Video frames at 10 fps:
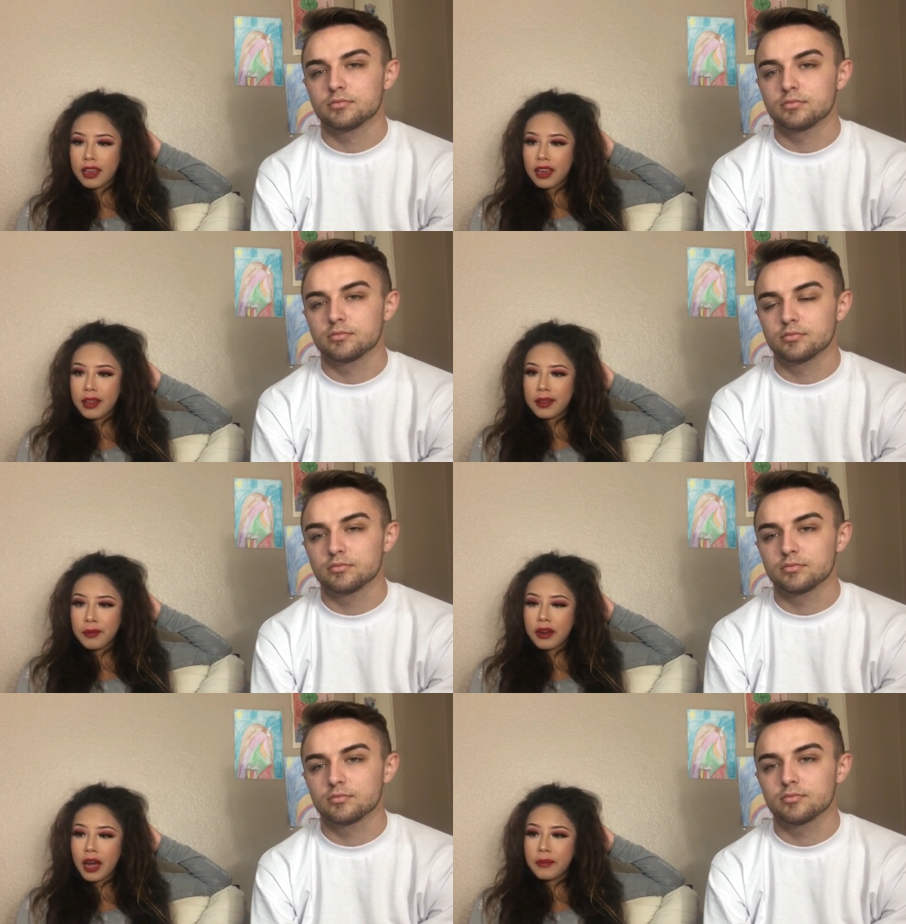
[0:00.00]
Speaker 1: And then
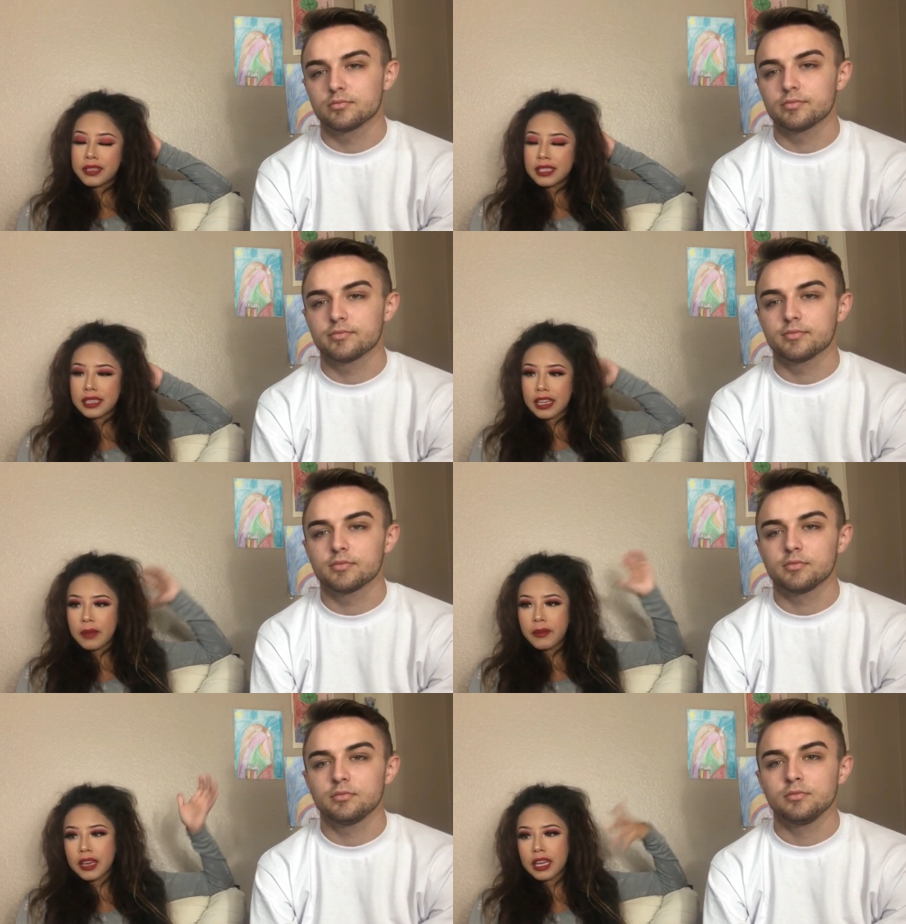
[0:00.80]
when I'm
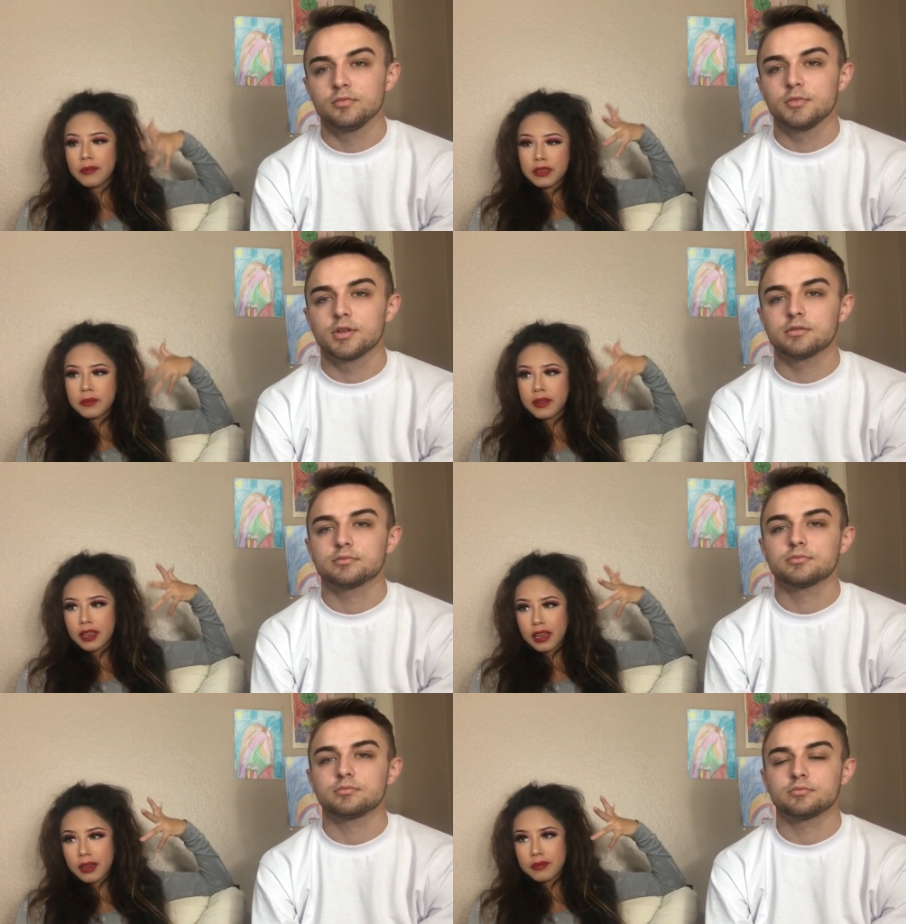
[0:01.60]
asleep, it keeps
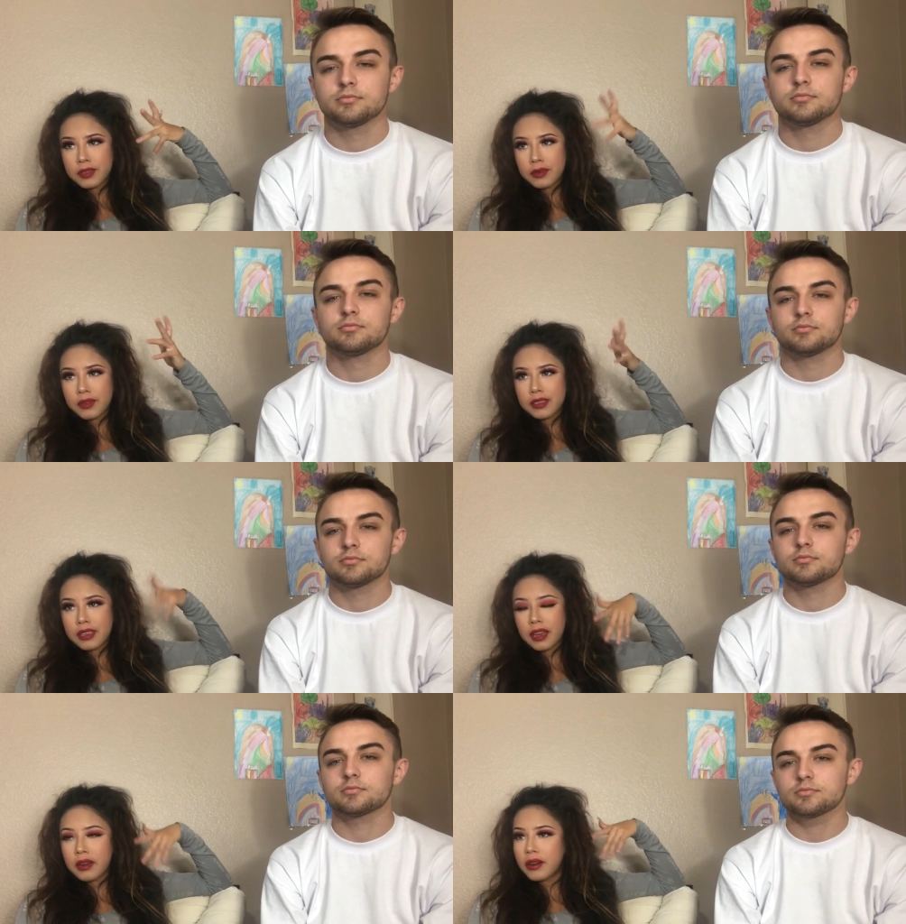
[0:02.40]
me up. So it's
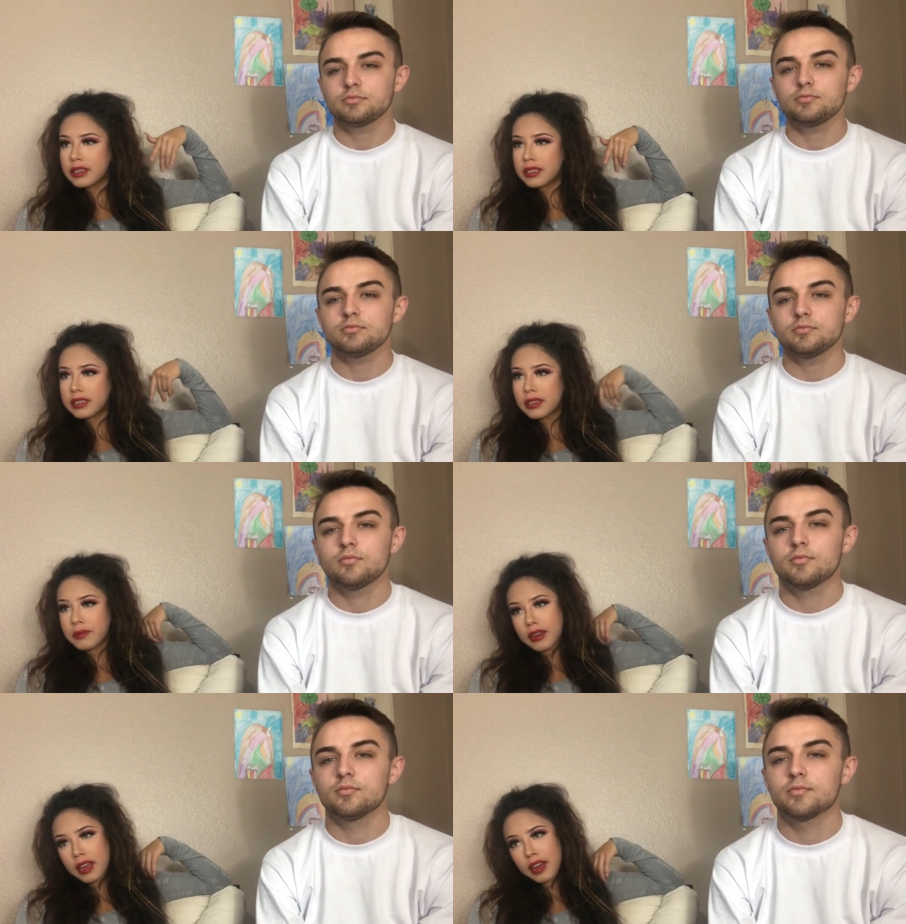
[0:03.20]
kind of hard to
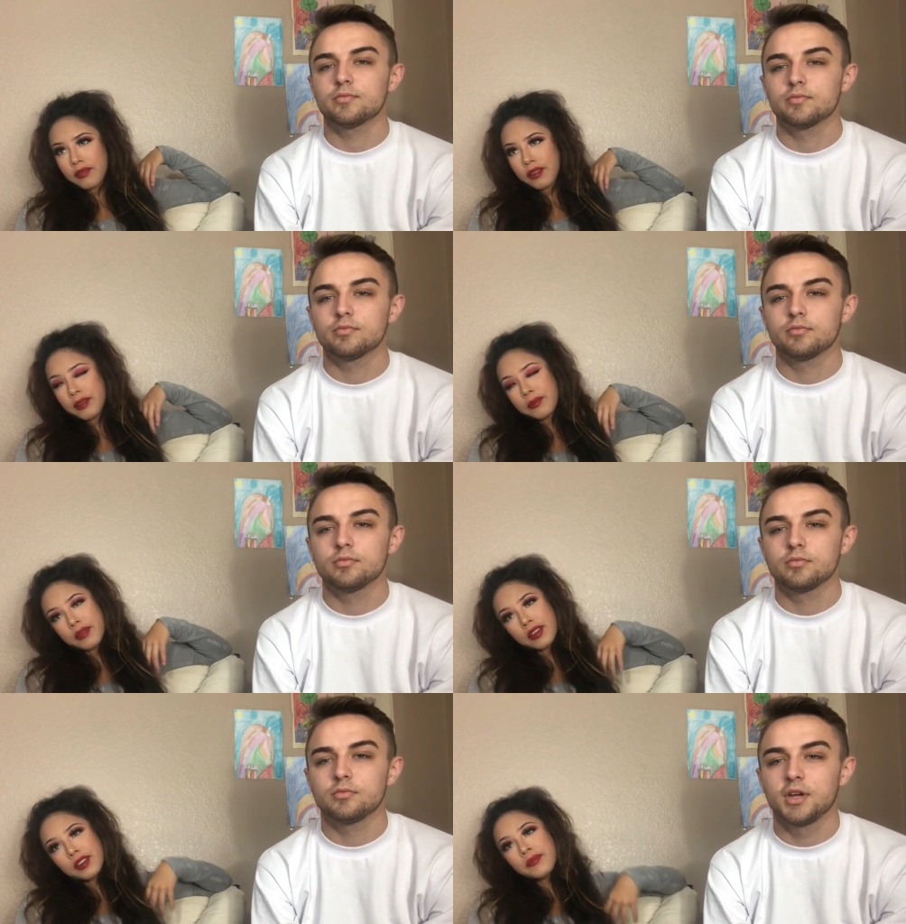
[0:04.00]
sleep when I have
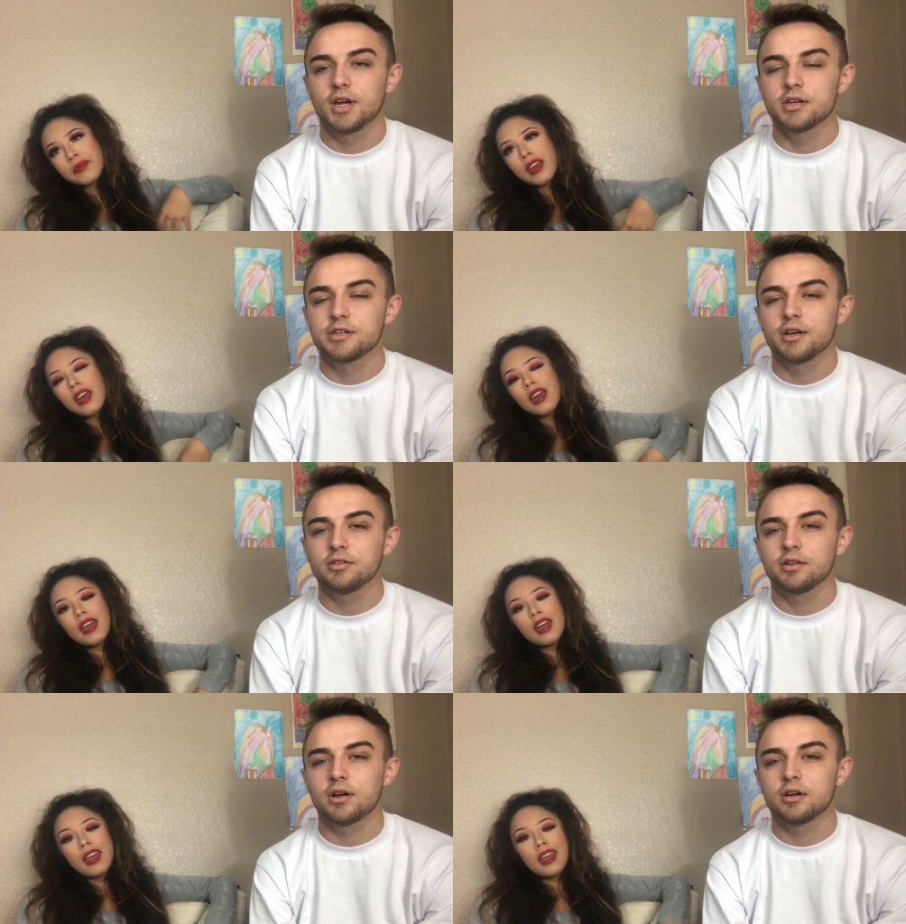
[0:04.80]
heartburn. Yeah,
Speaker 2: she
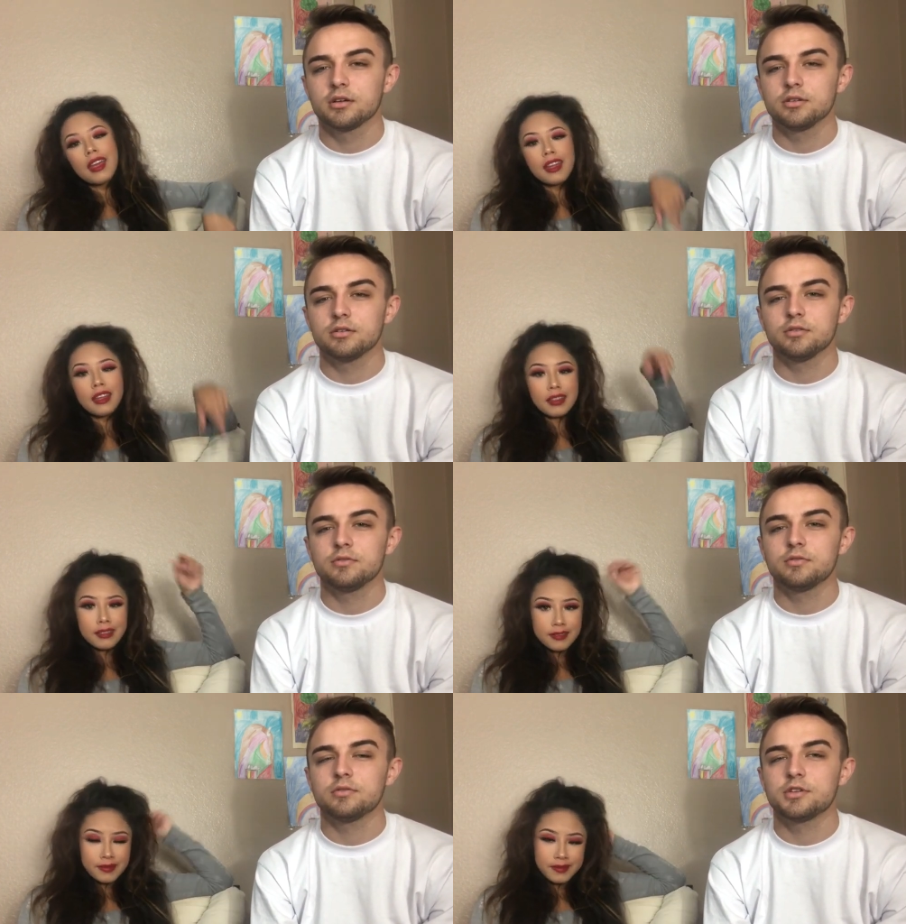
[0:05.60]
has a lot of,
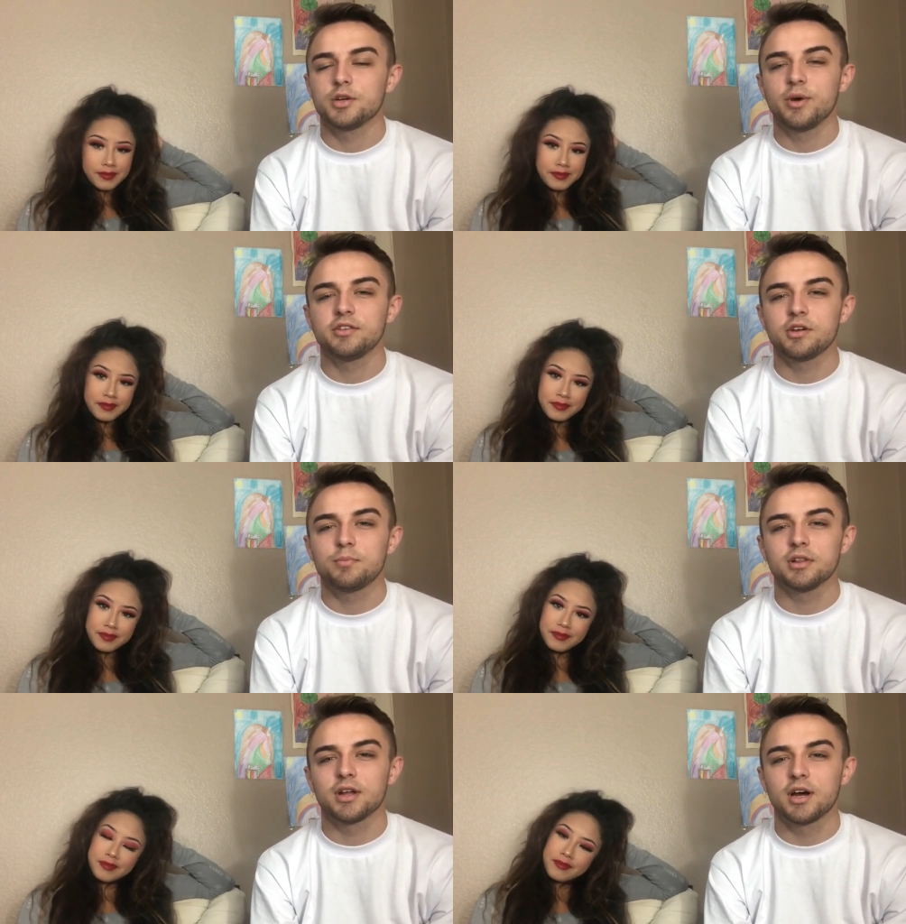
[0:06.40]
she wakes
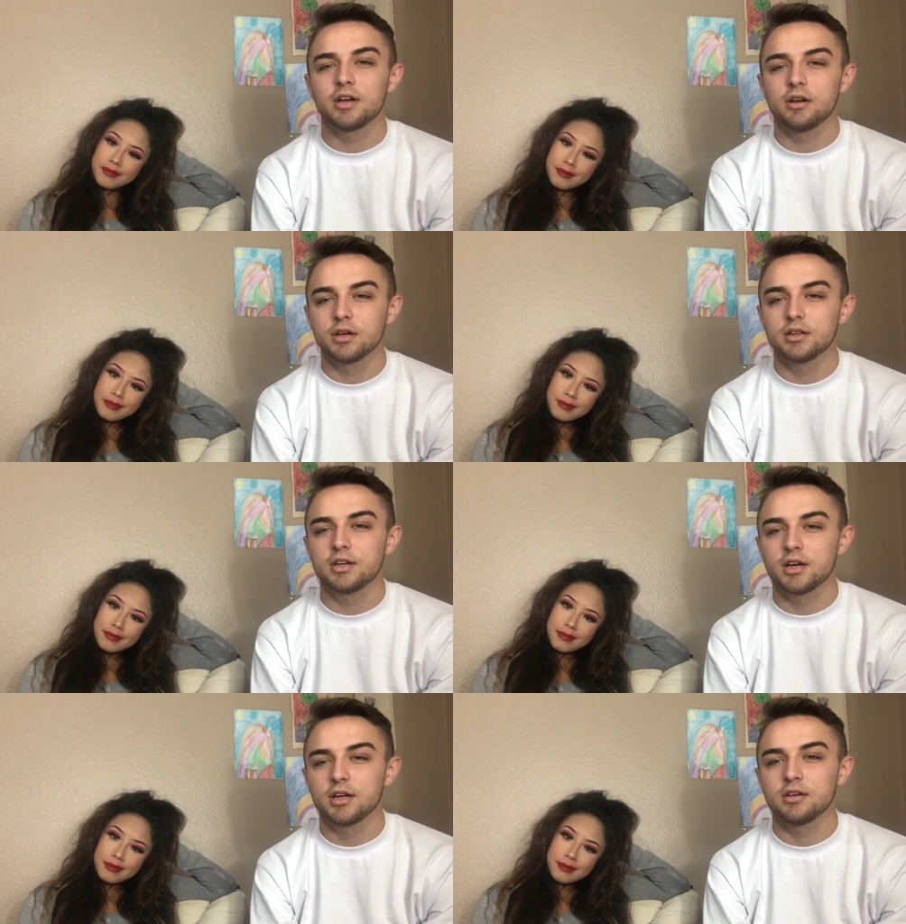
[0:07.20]
up a lot during the
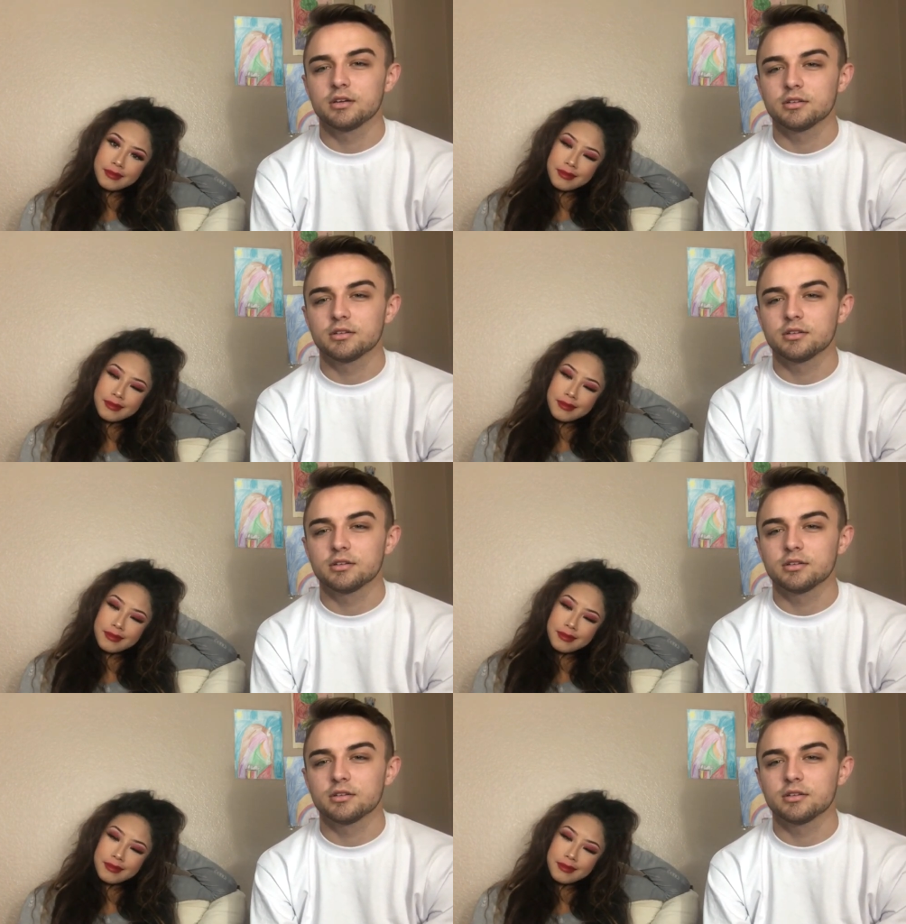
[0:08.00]
night.